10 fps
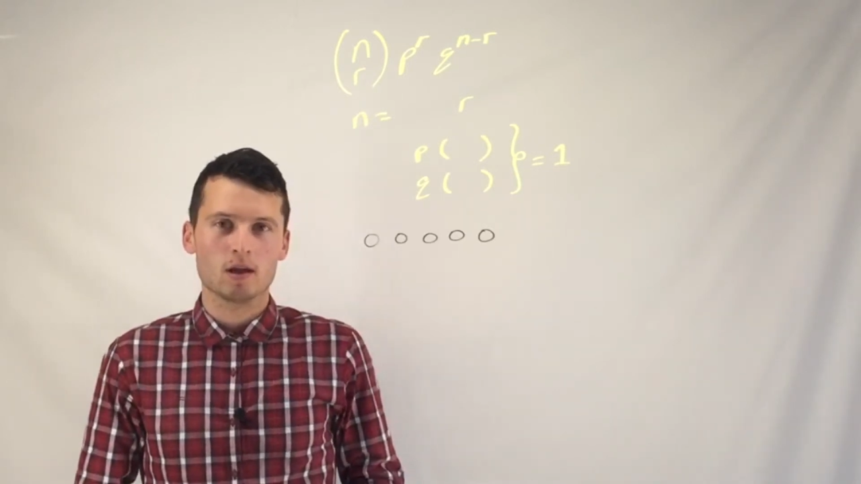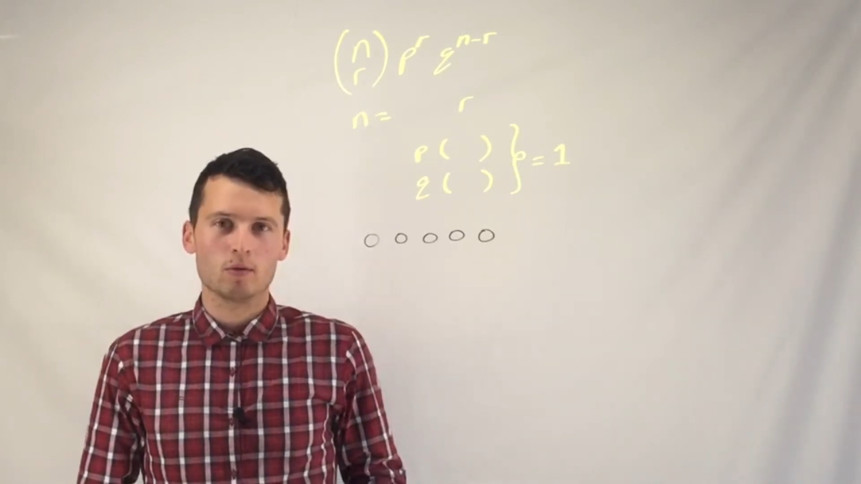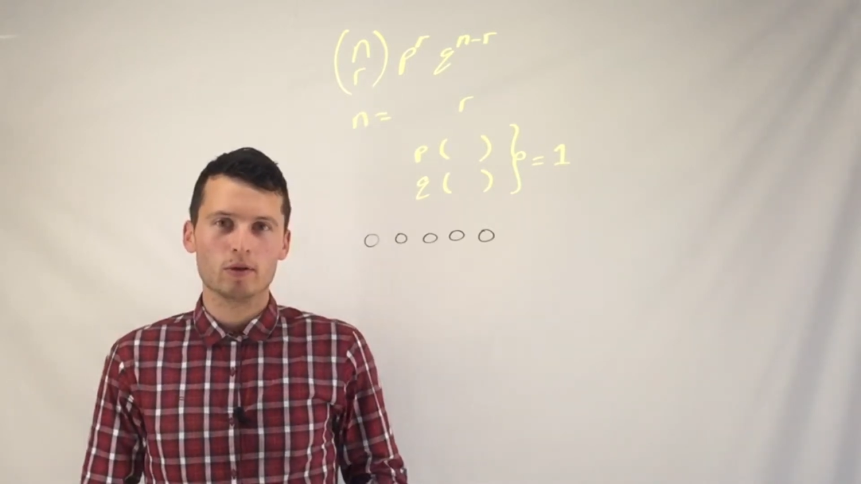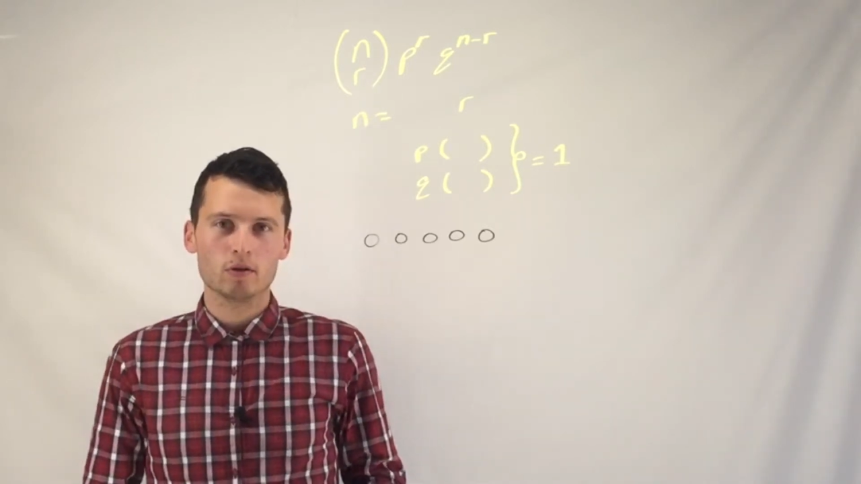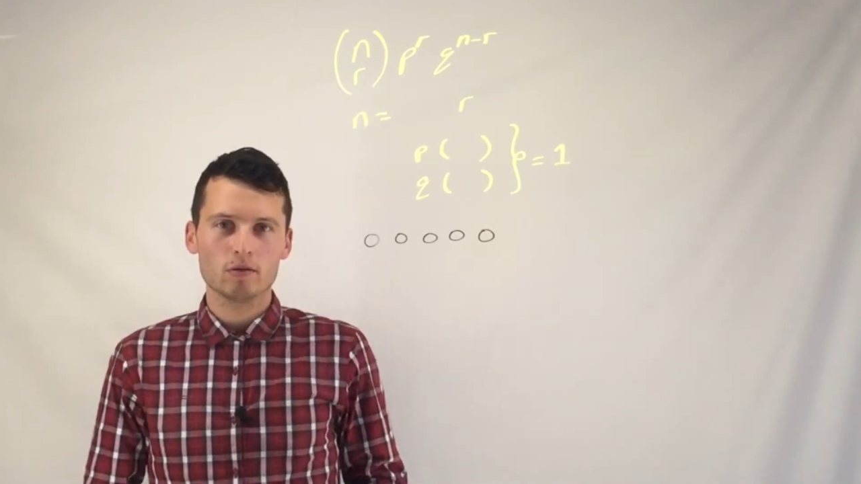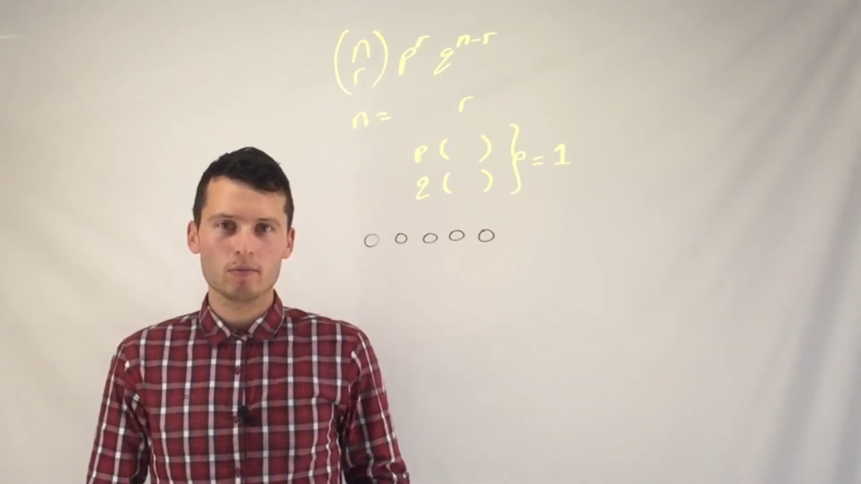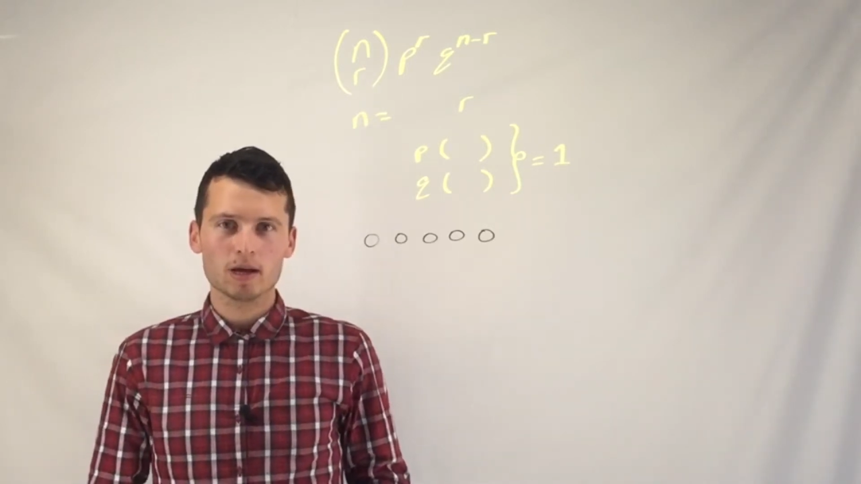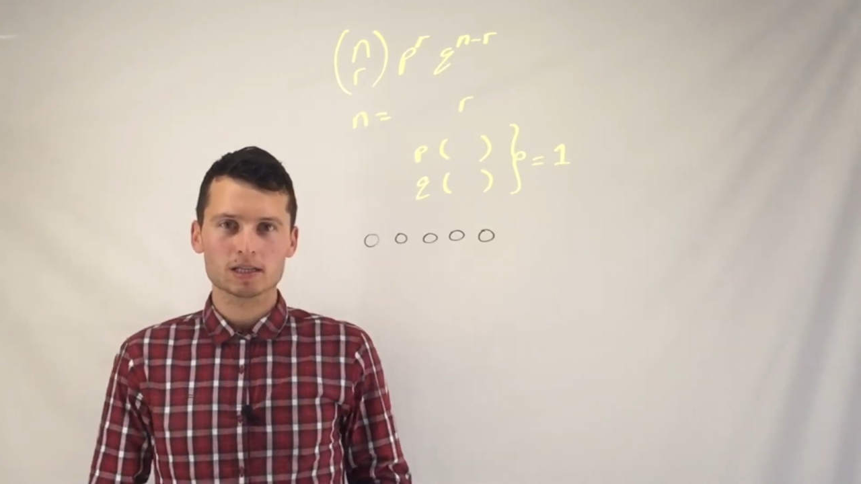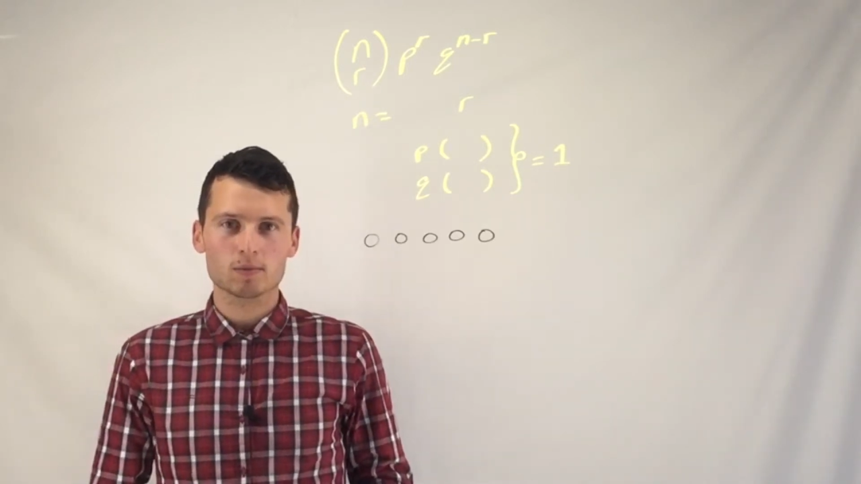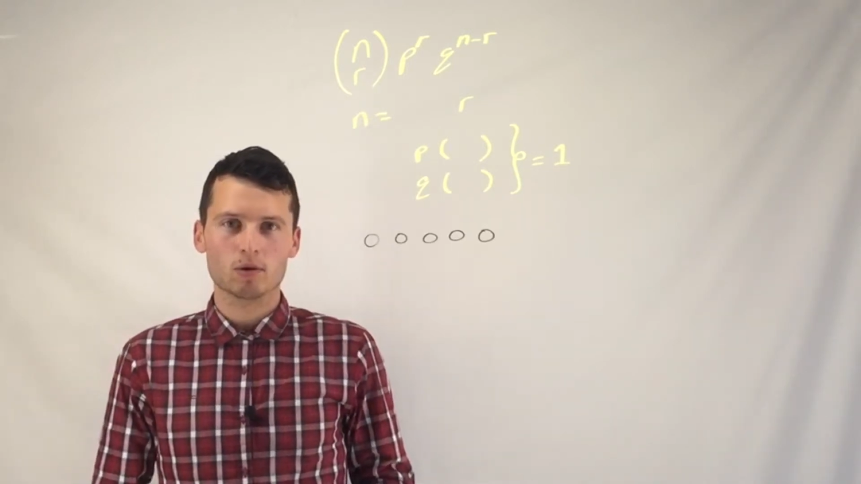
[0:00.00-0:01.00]
We know the
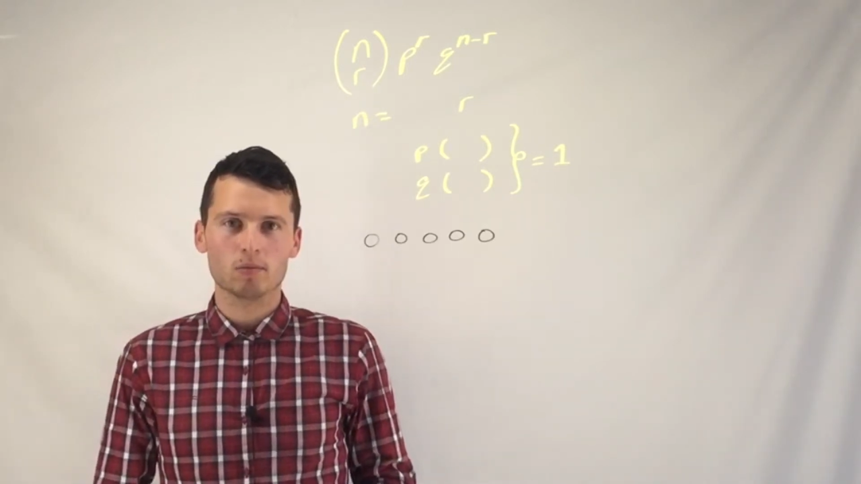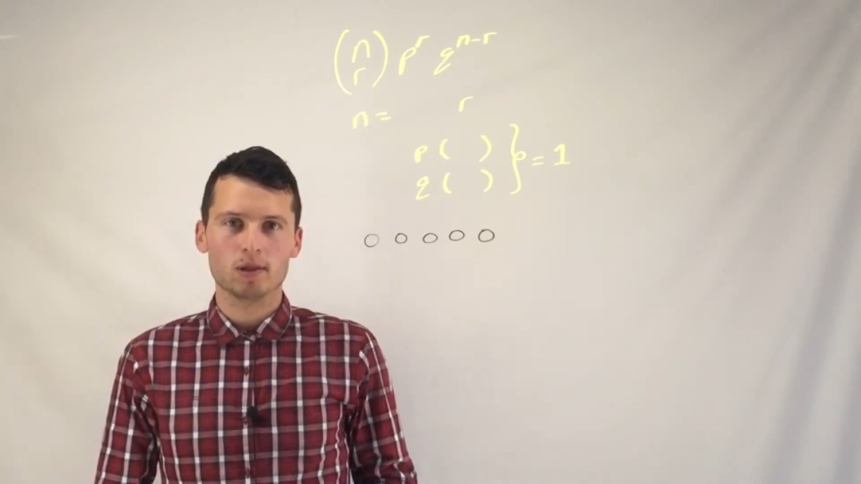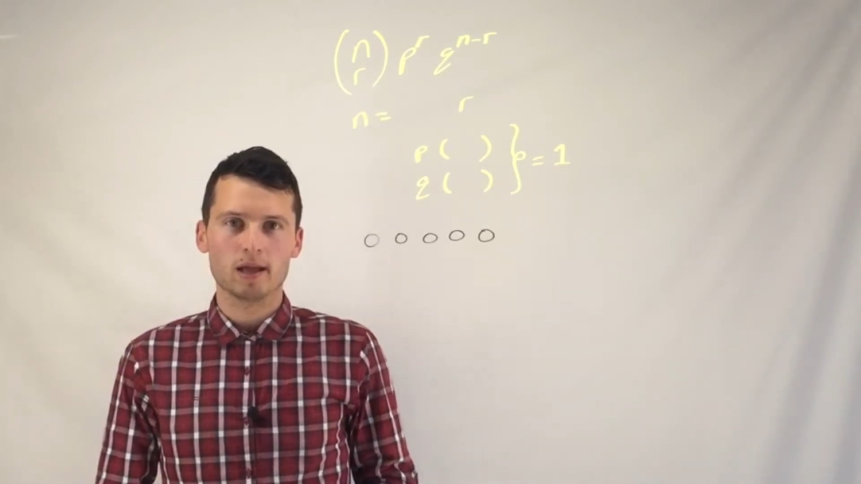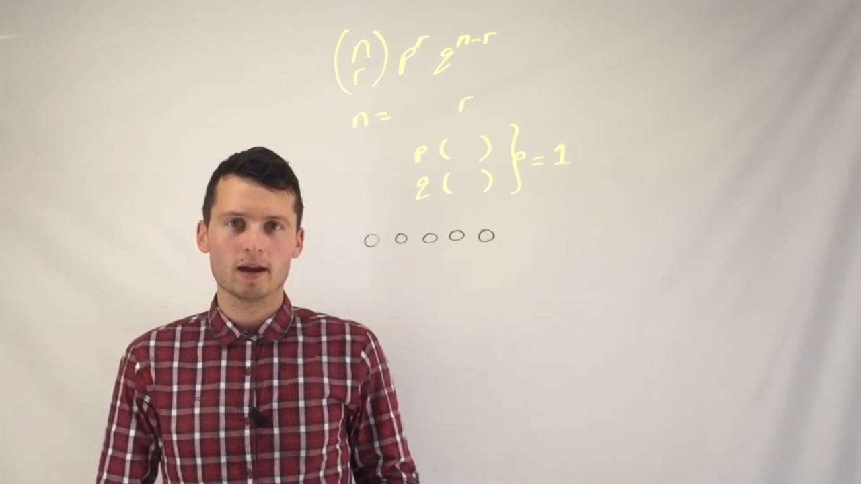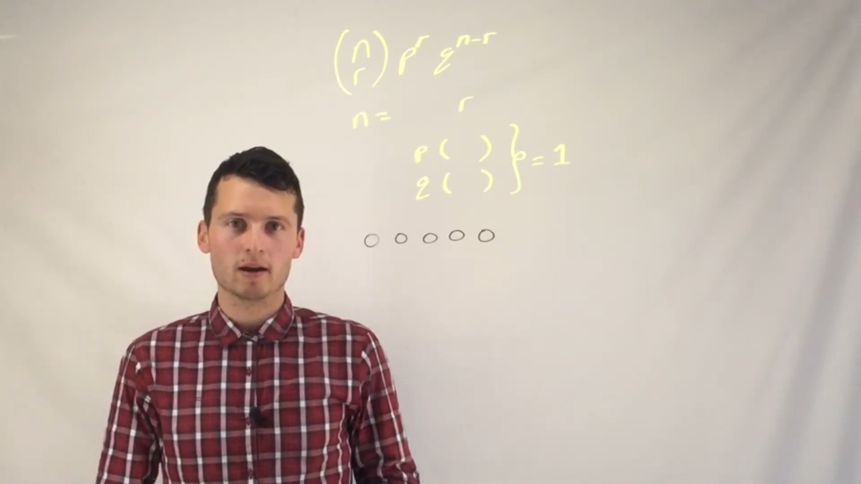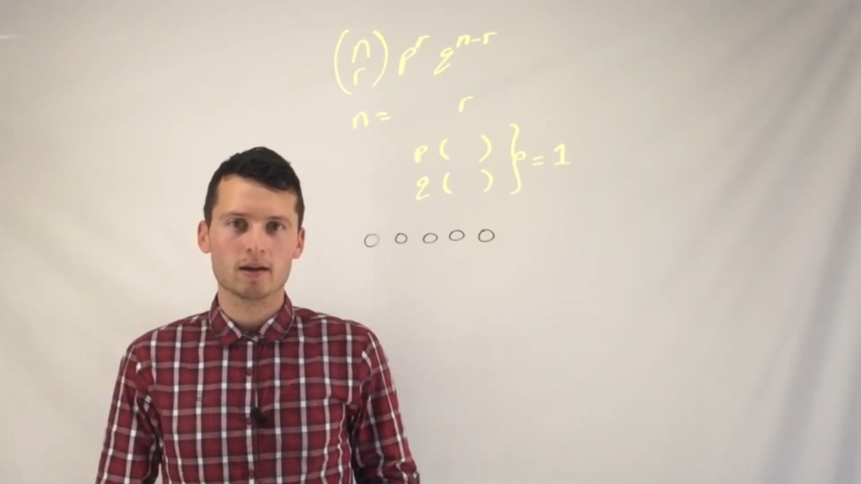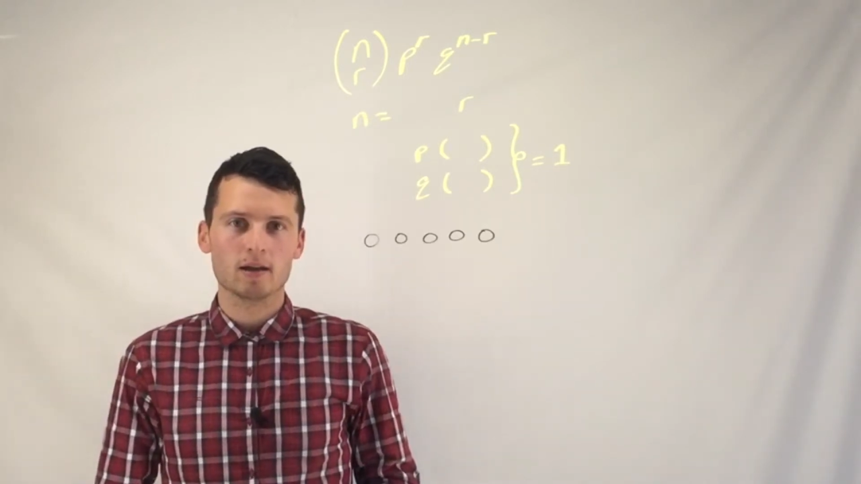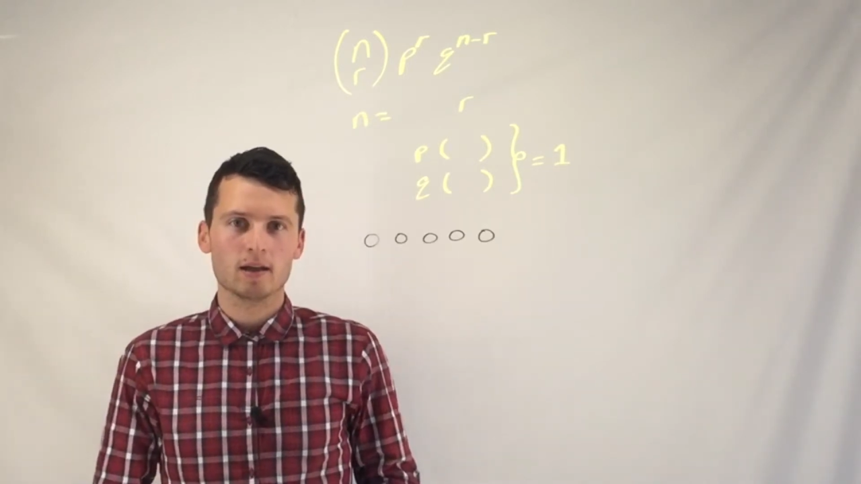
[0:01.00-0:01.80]
basketball player